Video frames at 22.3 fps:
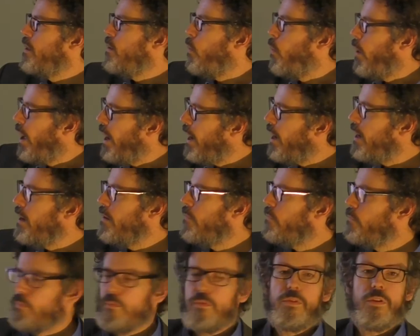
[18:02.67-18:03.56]

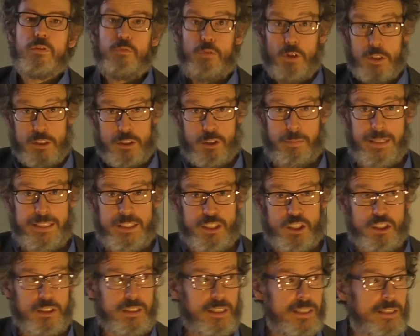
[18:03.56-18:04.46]
Well, the first
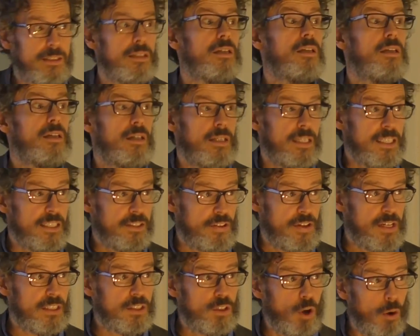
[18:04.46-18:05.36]
question is
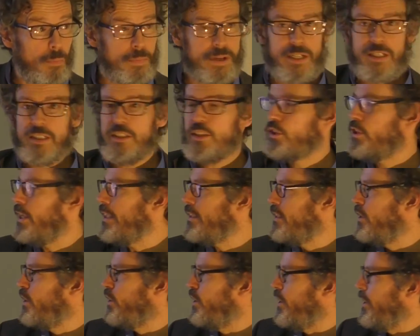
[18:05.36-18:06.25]
there a dominant
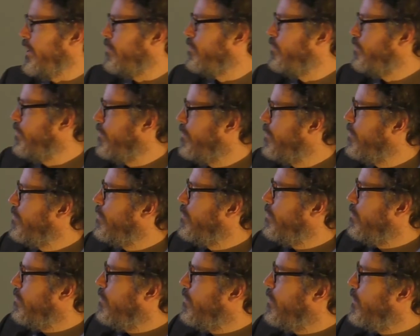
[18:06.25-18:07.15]
strategy?
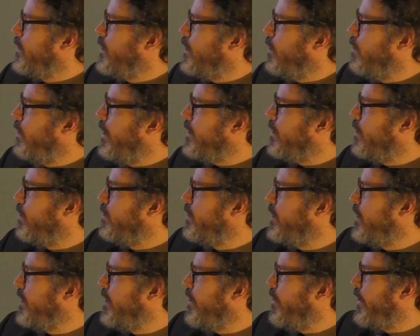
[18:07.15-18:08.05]
So let's
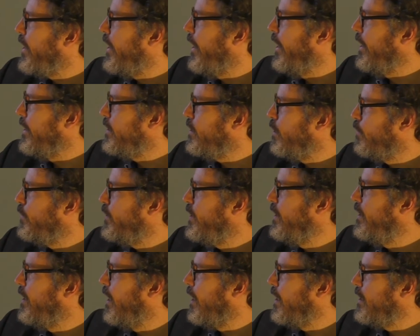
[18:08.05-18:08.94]
consider the case of
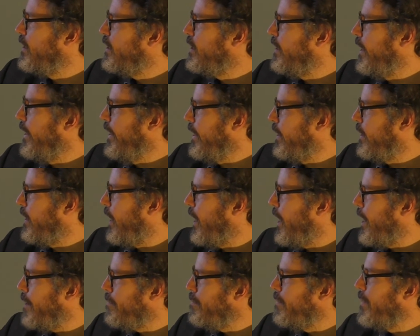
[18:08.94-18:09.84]
Zidane staying
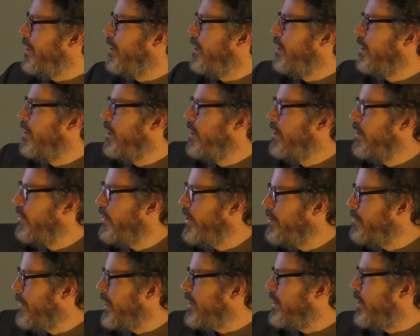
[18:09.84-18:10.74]
calm.
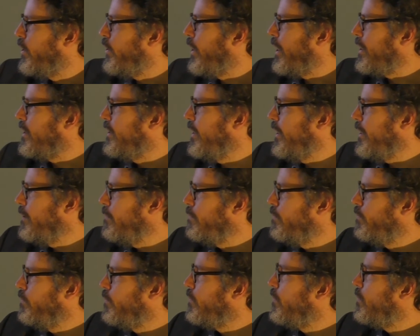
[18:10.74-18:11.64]
Then
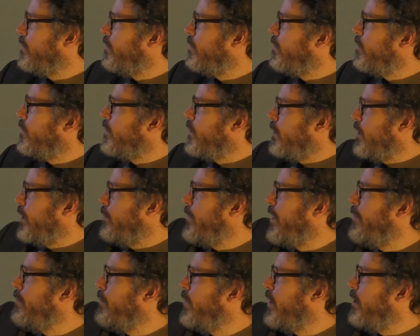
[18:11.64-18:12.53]
Materazzi,
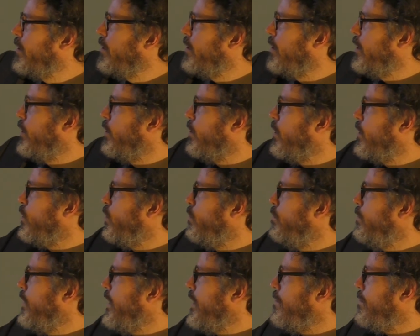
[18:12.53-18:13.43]
remember, in order to
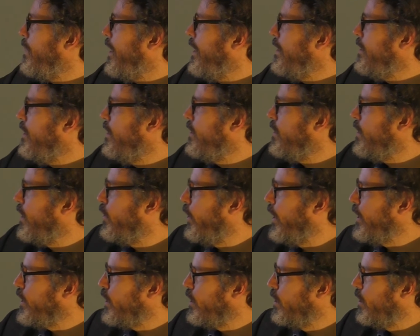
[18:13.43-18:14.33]
minimize his
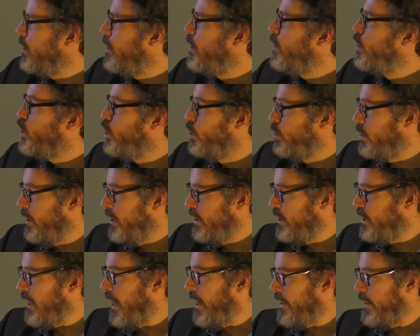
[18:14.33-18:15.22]
aggression, should
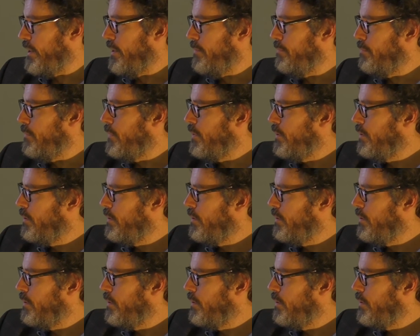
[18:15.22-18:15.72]
insult him.